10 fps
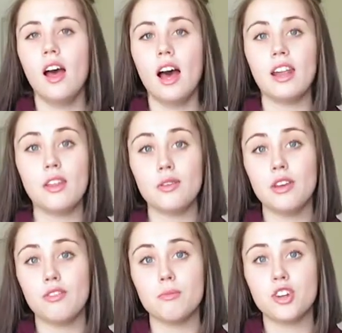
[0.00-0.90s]
Another
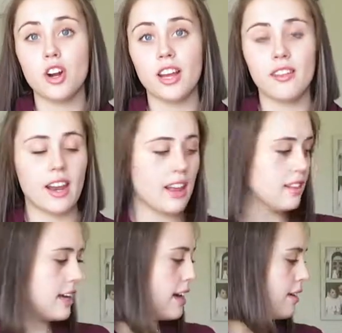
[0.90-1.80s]
thing from Target that I
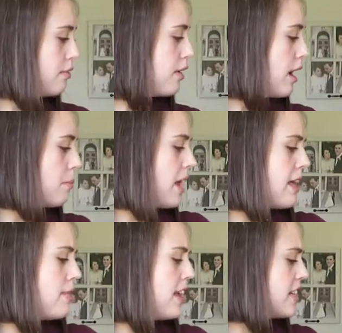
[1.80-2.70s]
love, and
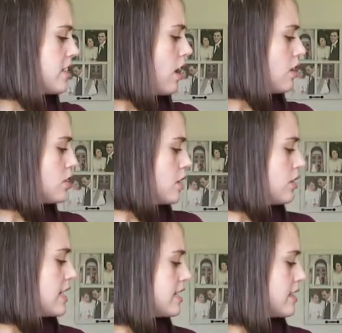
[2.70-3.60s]
I think it's also
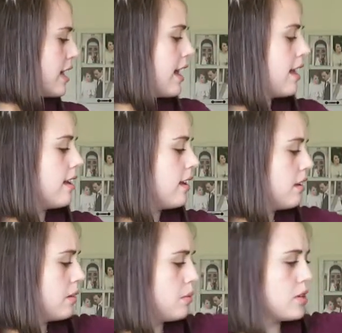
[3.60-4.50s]
Liz Lang
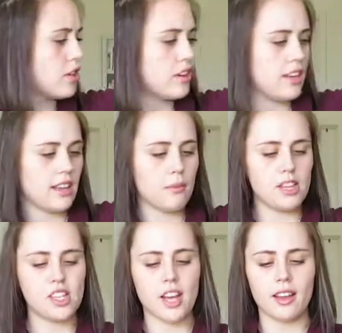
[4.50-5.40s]
maternity, let
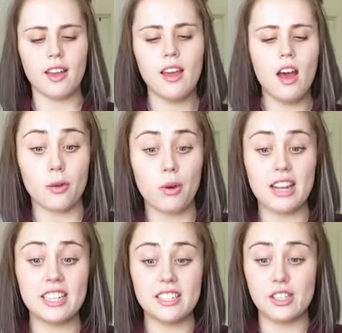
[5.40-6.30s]
me check, are
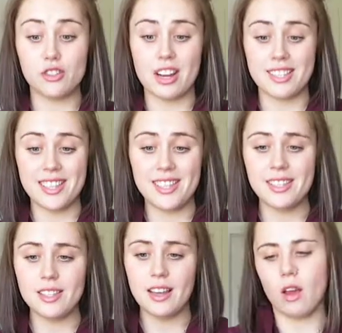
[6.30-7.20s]
pregnancy
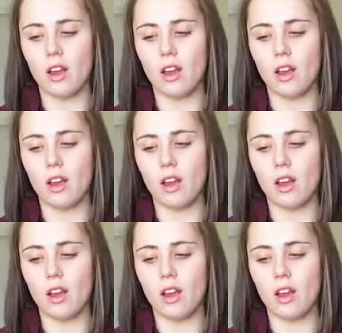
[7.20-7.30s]
dresses.